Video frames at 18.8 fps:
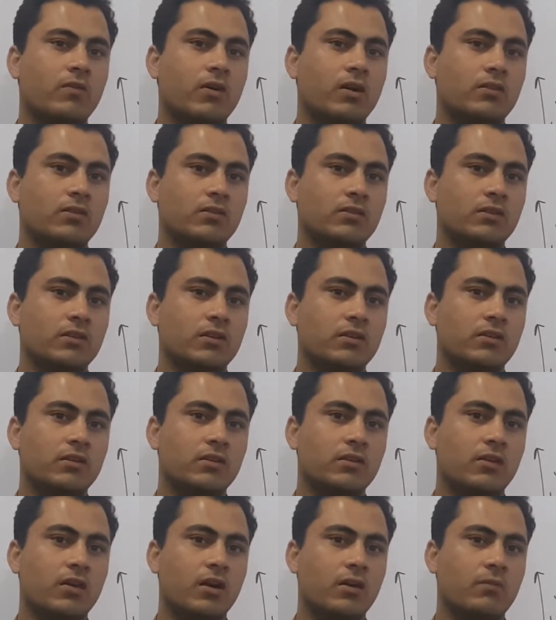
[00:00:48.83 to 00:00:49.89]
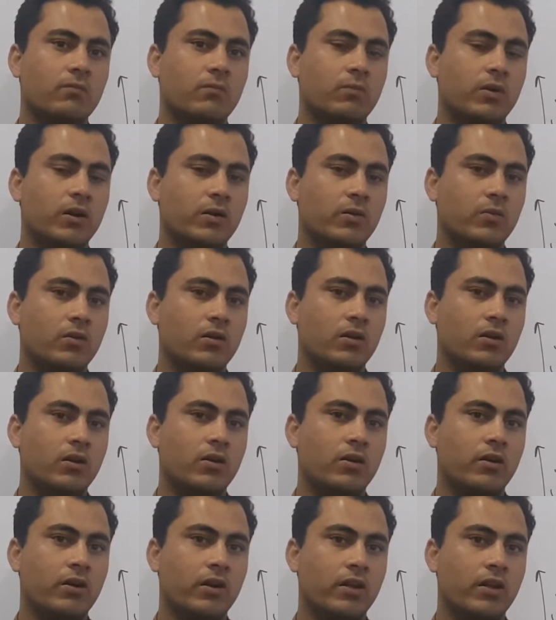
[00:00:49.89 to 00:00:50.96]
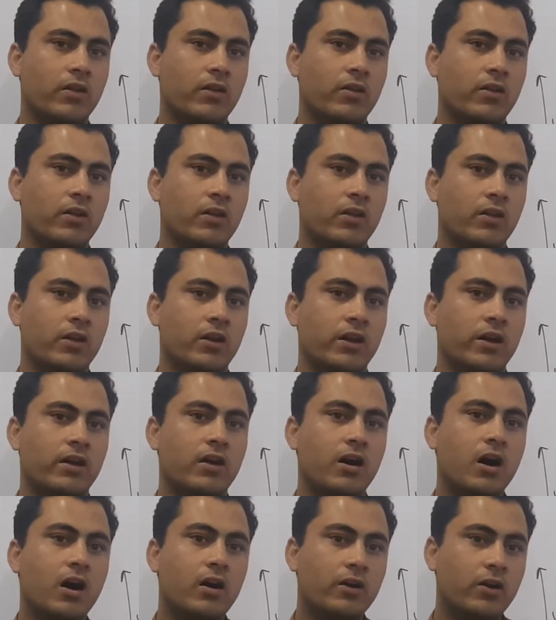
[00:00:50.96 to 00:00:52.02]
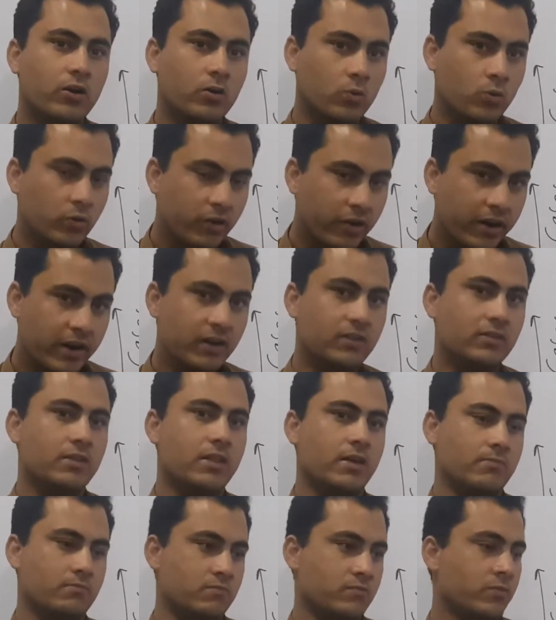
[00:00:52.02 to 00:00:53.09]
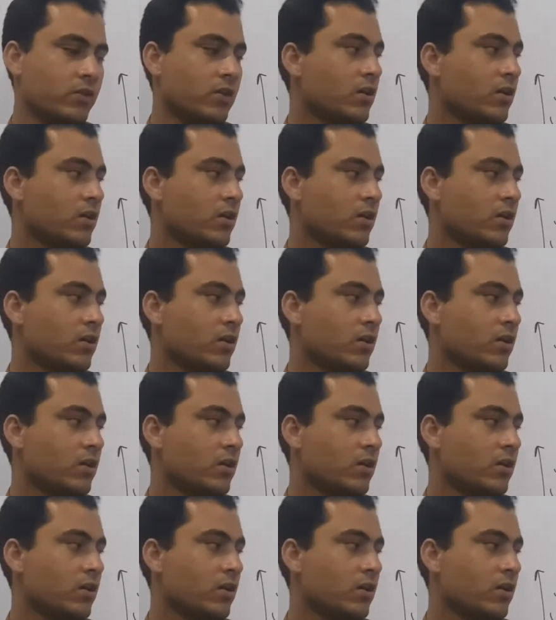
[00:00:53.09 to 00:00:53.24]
for the citizen of particular country in order to treat them.